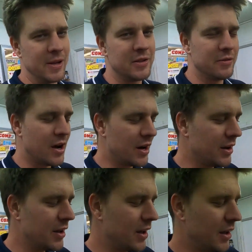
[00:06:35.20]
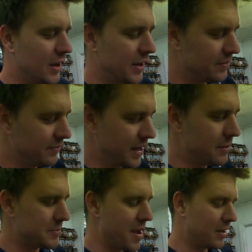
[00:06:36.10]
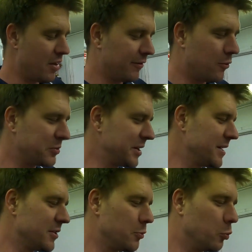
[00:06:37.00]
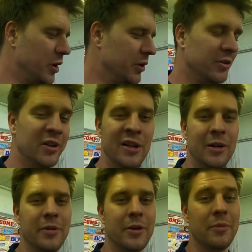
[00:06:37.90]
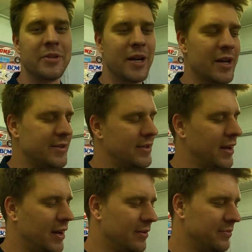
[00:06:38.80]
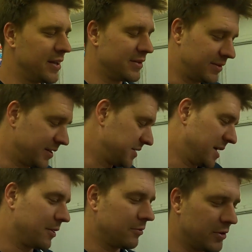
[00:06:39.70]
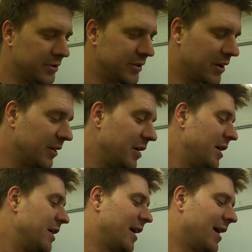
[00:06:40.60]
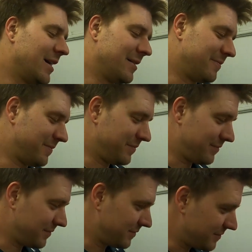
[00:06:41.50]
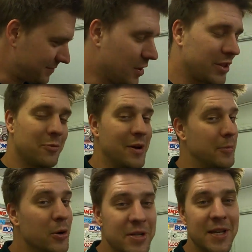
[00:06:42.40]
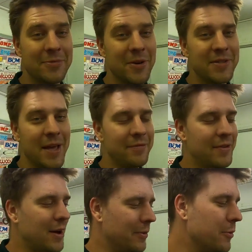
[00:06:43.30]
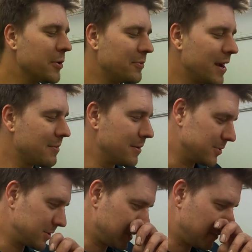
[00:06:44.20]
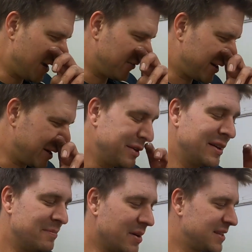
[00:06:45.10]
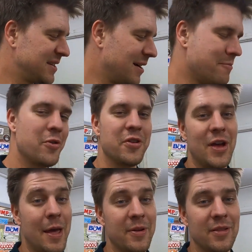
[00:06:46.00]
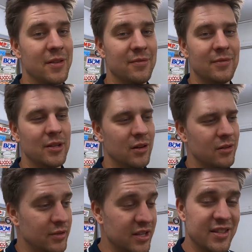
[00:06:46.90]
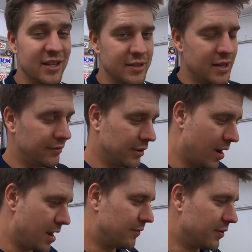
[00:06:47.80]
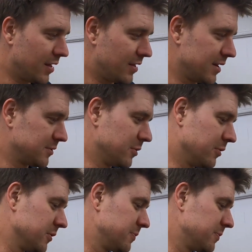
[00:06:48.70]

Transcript: pink Tirana. He was making like 1400 wheel with Compstars, these exact rods. So, not that we'd push these rods that far, we wouldn't recommend pushing them that far, but more than happy that, you know, this thing is definitely rated for that 1000 wheel